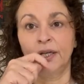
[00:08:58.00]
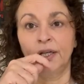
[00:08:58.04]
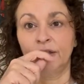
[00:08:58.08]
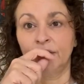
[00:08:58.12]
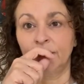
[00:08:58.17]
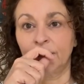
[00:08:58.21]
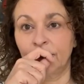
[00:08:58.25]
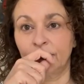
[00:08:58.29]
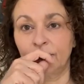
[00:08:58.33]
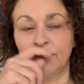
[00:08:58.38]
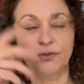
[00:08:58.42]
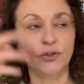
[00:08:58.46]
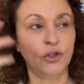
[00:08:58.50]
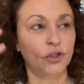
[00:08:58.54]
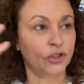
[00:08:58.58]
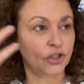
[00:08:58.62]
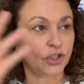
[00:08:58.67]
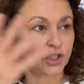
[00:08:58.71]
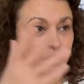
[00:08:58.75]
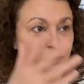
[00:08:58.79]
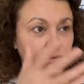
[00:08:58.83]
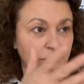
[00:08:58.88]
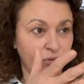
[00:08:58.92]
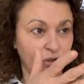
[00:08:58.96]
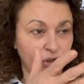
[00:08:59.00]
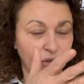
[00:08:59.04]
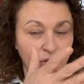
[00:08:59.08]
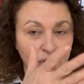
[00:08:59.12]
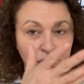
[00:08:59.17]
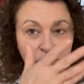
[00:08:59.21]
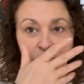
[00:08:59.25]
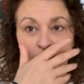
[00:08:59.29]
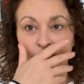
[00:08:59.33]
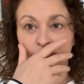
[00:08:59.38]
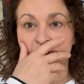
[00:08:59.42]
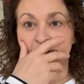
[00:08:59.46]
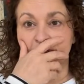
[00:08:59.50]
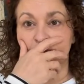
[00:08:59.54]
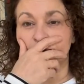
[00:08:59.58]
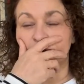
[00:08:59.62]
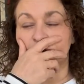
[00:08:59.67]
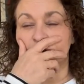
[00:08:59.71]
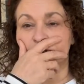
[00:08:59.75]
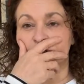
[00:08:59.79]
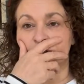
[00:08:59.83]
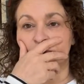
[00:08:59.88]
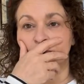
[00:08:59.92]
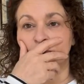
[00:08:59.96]
you know, you've got to, you, you've still
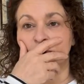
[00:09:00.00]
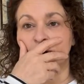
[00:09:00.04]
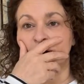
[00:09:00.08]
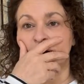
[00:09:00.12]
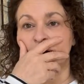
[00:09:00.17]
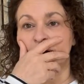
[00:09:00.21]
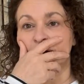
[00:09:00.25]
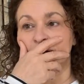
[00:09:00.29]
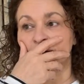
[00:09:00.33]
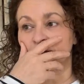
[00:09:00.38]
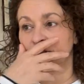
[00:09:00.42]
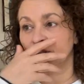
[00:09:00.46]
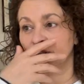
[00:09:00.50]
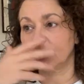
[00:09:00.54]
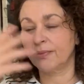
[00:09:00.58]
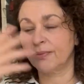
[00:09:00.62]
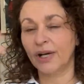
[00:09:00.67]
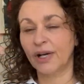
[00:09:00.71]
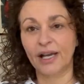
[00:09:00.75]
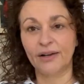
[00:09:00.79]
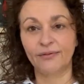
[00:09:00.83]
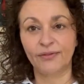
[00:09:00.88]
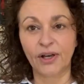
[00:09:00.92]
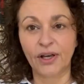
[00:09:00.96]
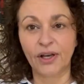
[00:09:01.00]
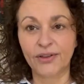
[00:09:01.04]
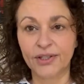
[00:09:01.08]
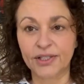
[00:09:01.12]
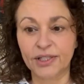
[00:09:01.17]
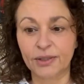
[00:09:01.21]
got to work, you might have other